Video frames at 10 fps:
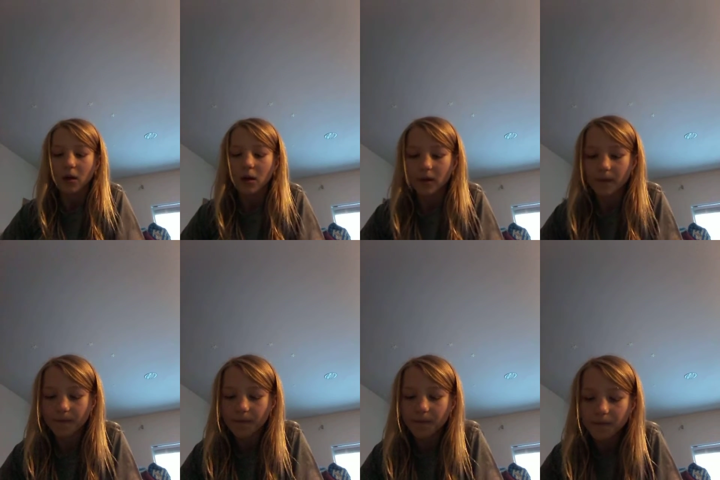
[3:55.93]

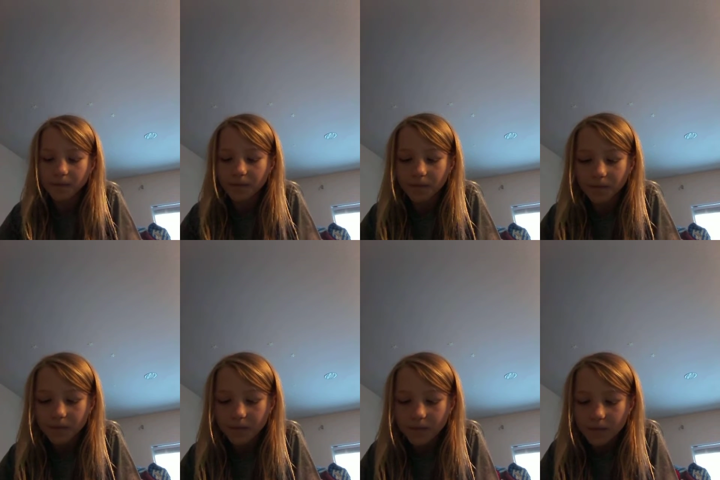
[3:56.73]

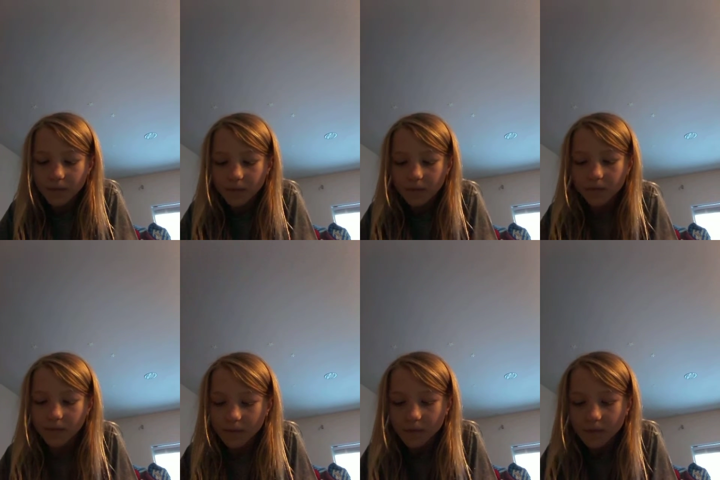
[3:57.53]

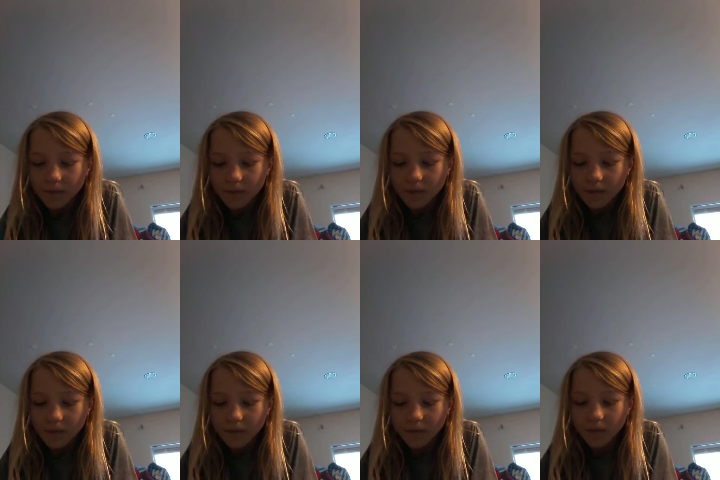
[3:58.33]

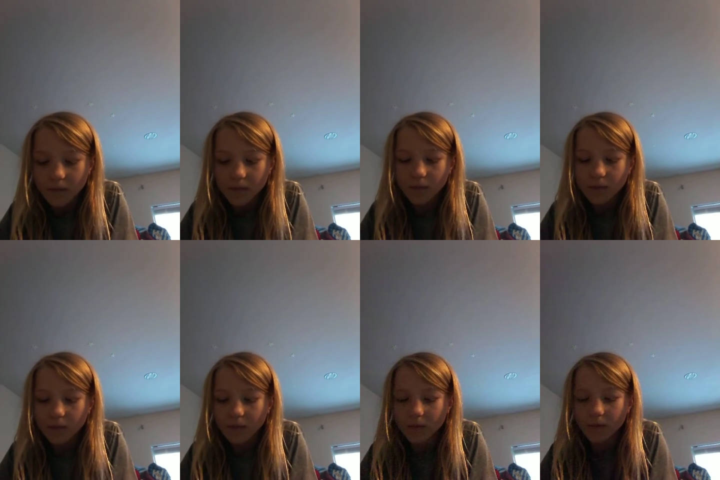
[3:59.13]

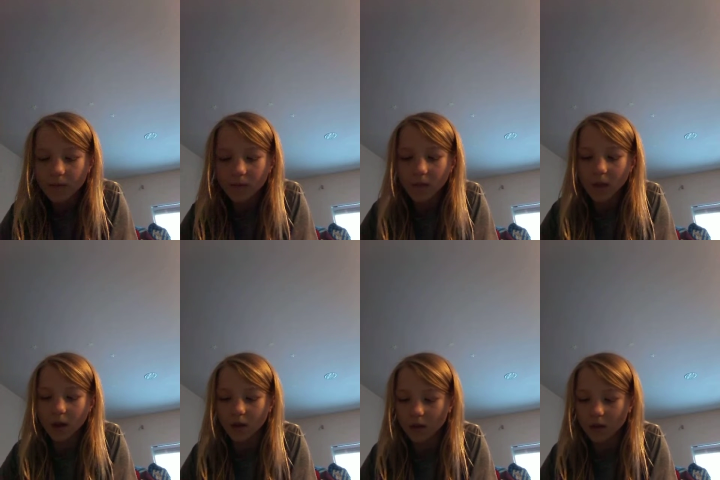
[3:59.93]
No one is speaking in this clip.